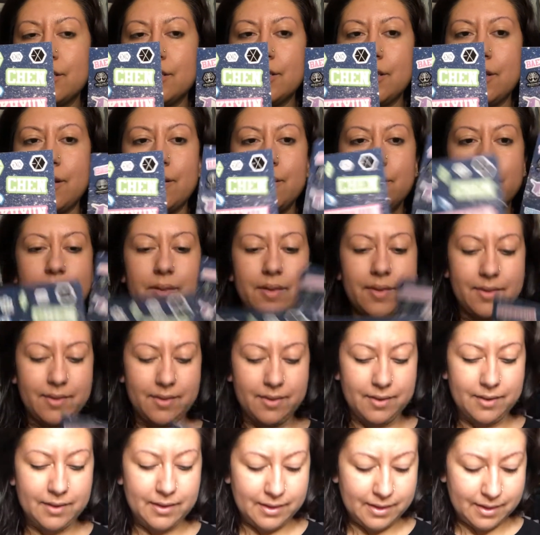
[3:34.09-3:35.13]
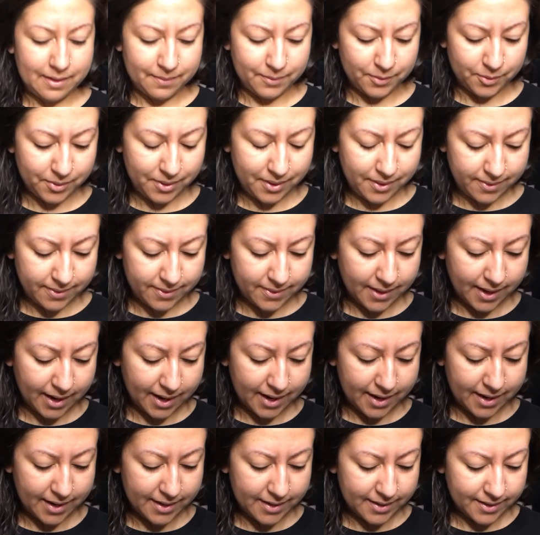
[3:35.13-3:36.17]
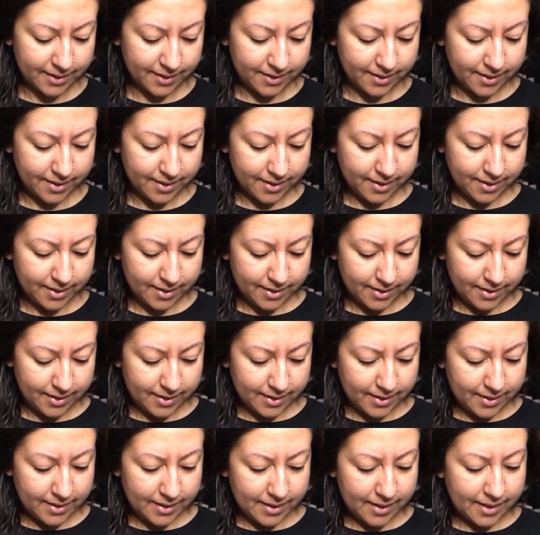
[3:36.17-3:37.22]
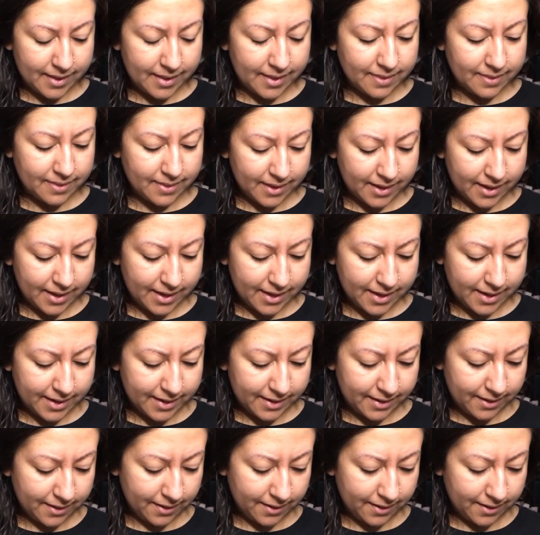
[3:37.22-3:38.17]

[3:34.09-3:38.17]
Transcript: So it comes with that. And then,